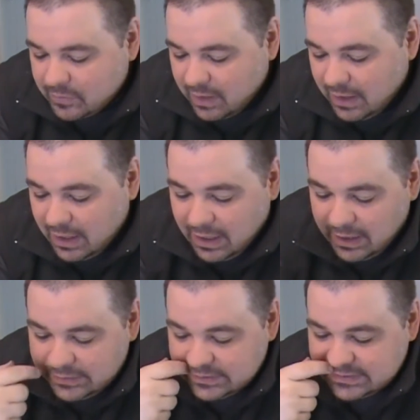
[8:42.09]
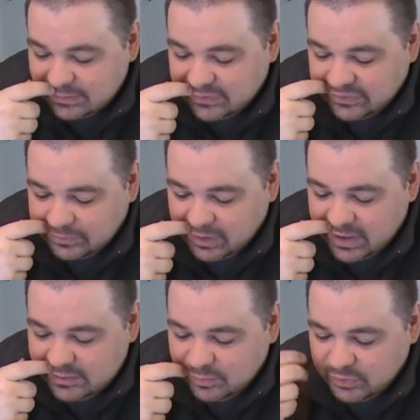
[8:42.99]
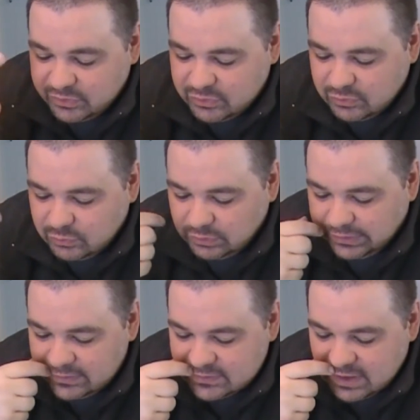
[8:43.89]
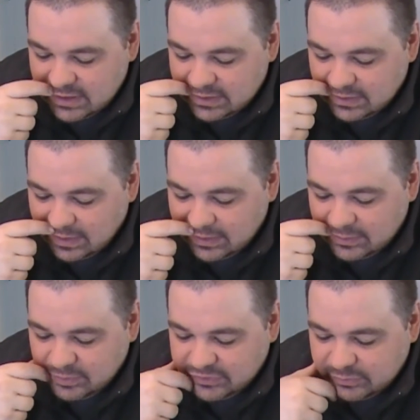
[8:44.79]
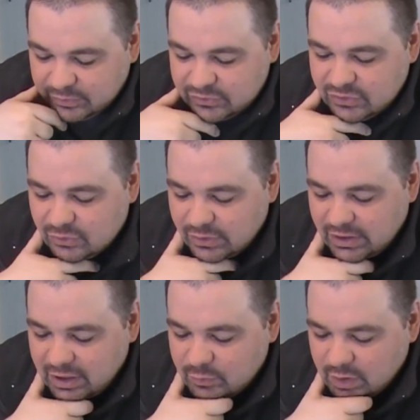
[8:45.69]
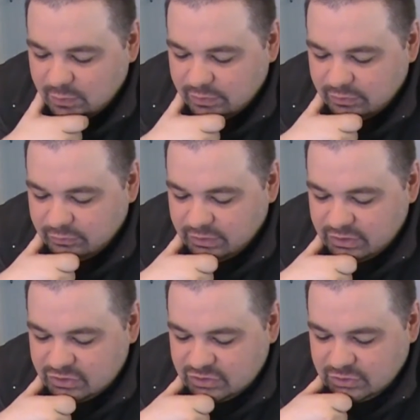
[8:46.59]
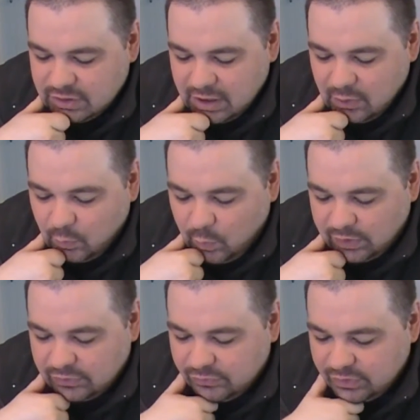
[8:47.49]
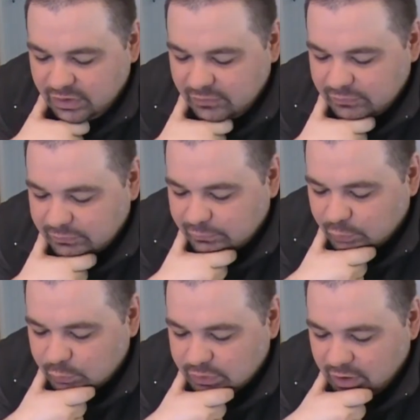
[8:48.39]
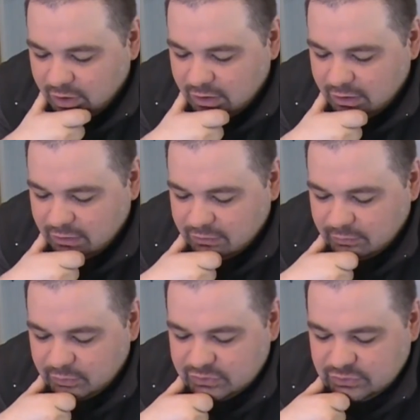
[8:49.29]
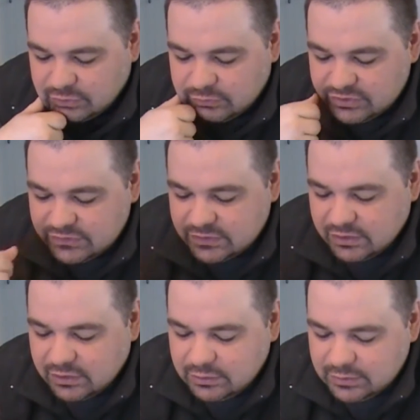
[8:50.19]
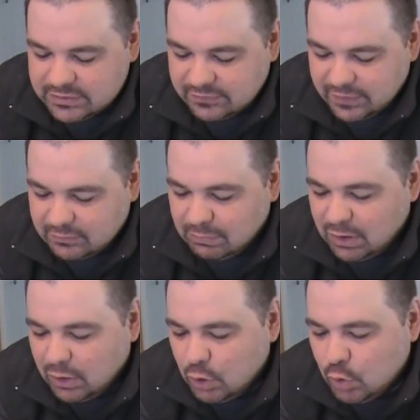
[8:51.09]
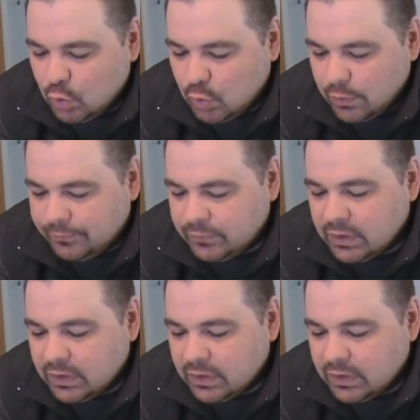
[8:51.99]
Disable this upgrade to put 2 cooldowns on it, and then place a burst token anywhere within range 1 to 3 of your forward arc. The burst token receives continuing effect below.